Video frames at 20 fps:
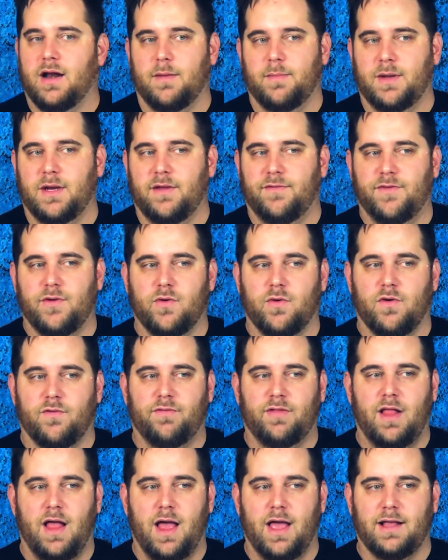I mean, if you were
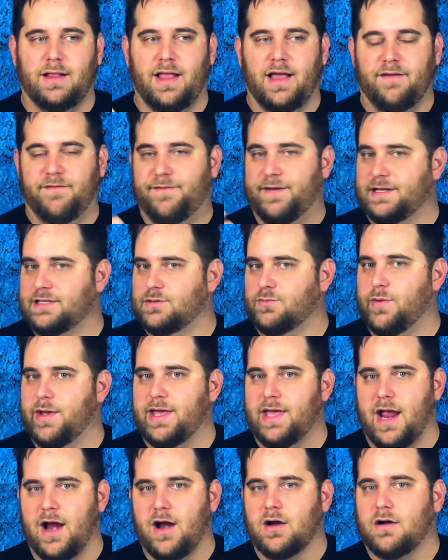flying like fixed
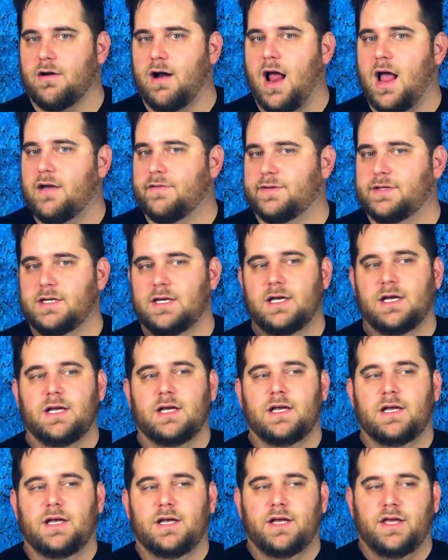wing aircraft,
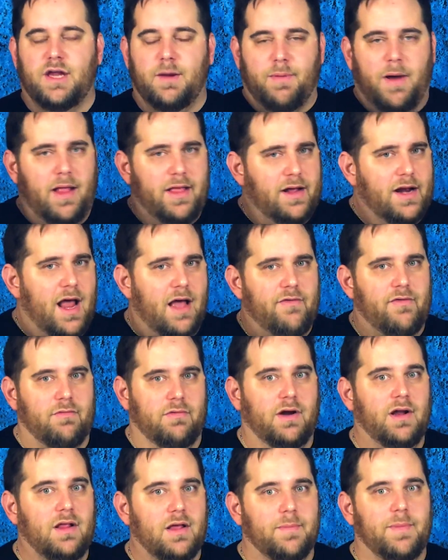you're probably going to have a
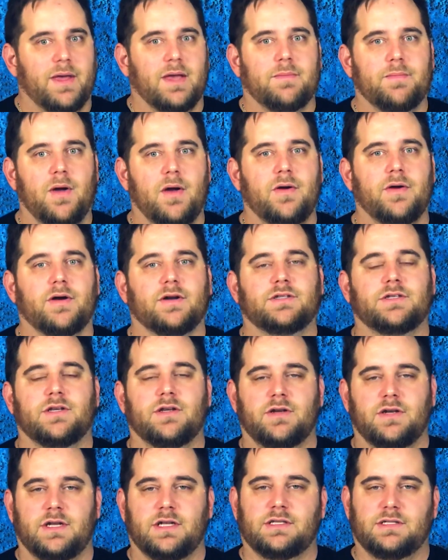really big motor, so
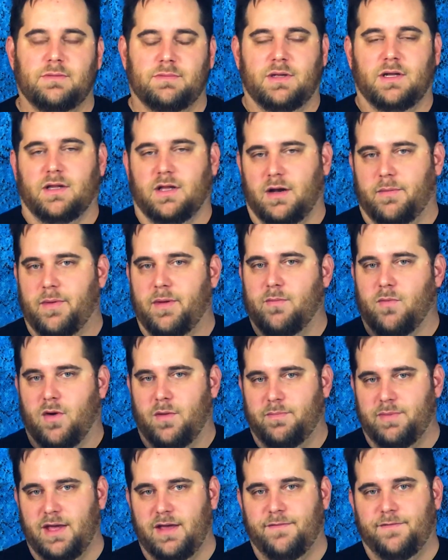you need something a little bit
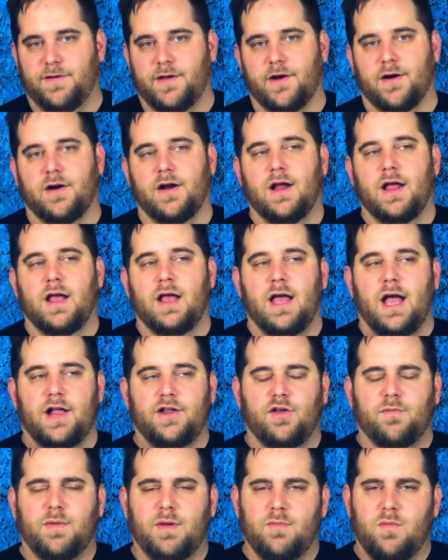more beefier,
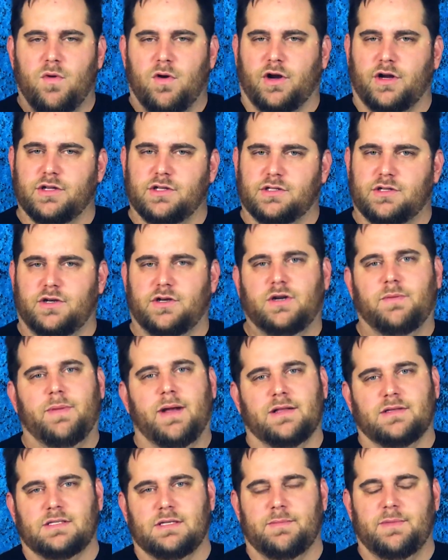and you'd be more concerned
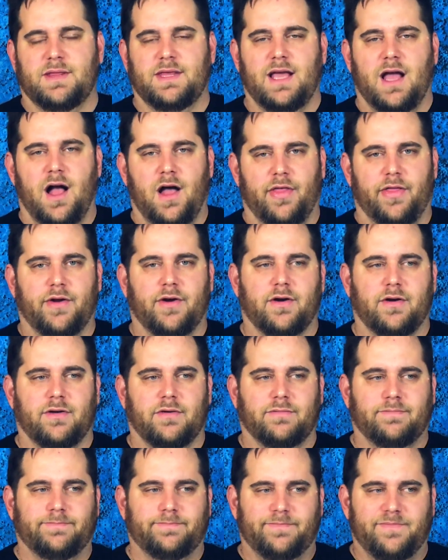about some of the
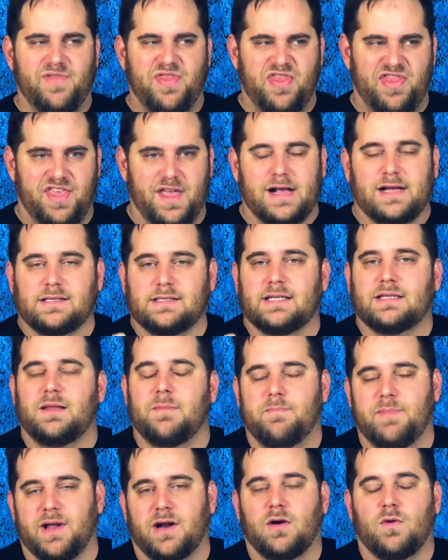other things that
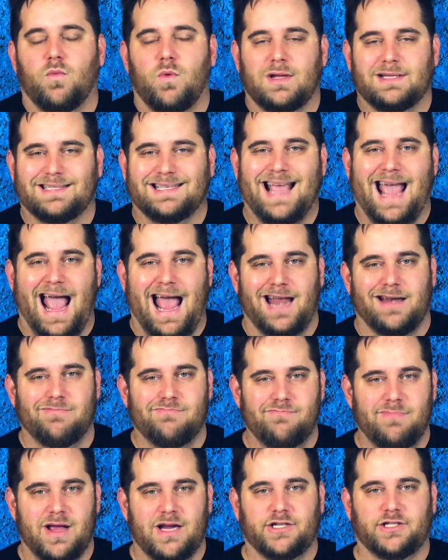the bigger ones
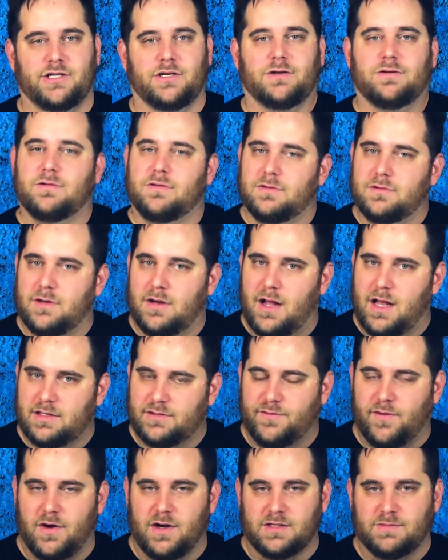can measure.
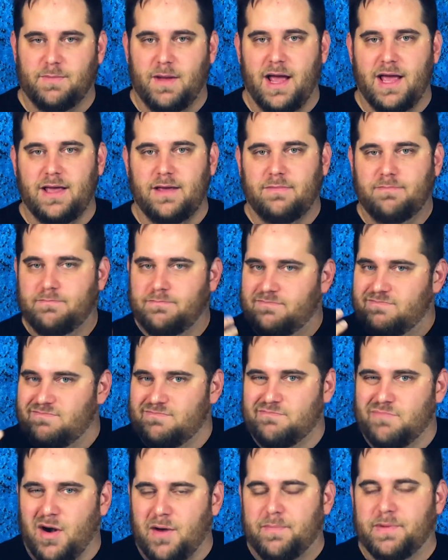As far as my
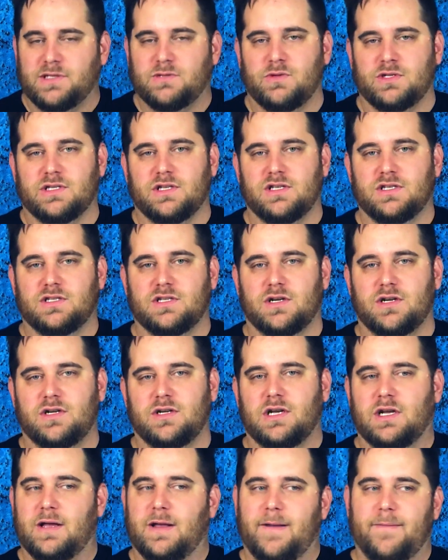purpose was
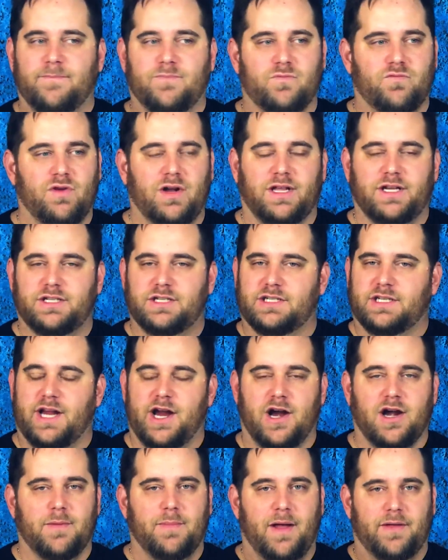concerned, really just
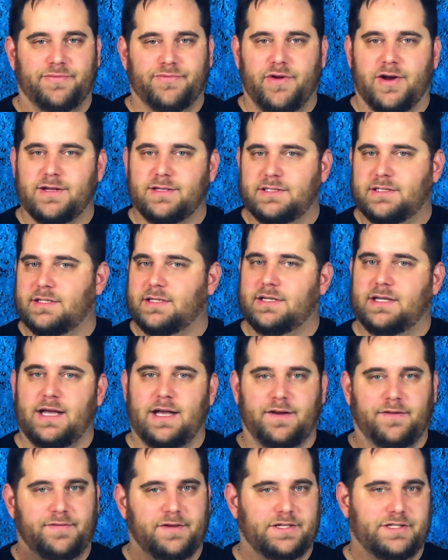cared about thrust
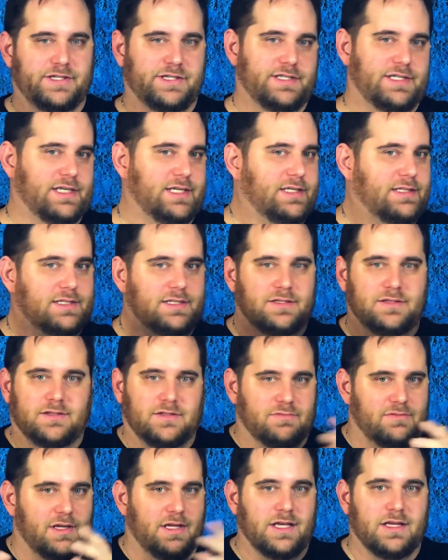and efficiencies. This
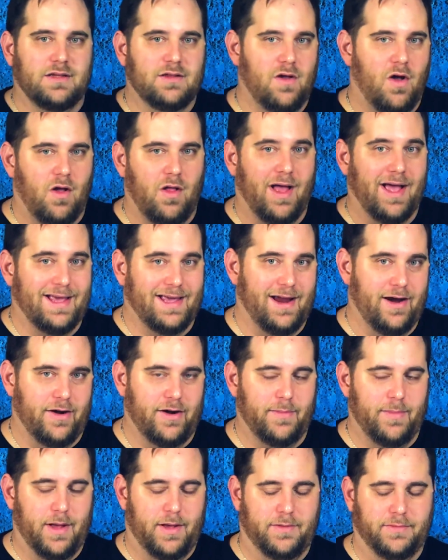is really all I
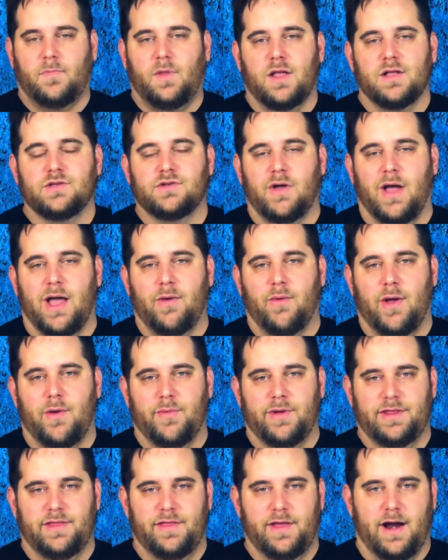cared about. So I went
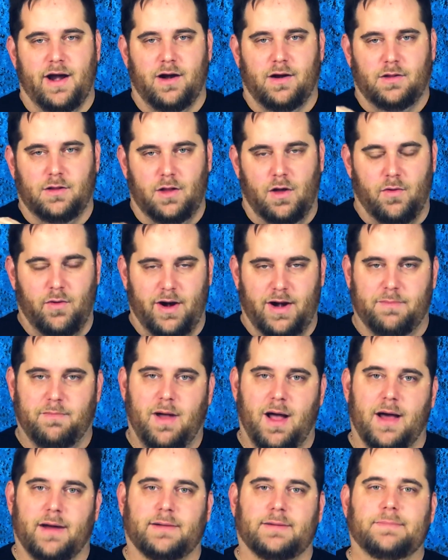with their lower end
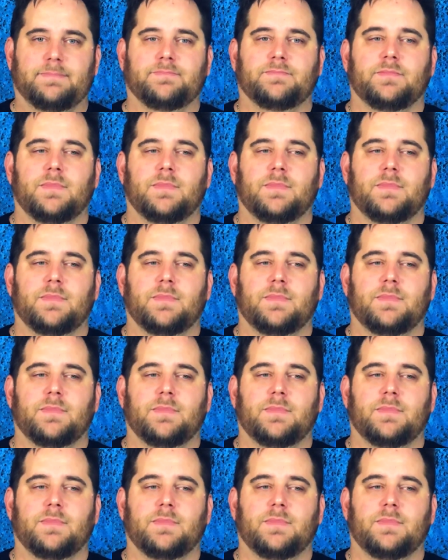model.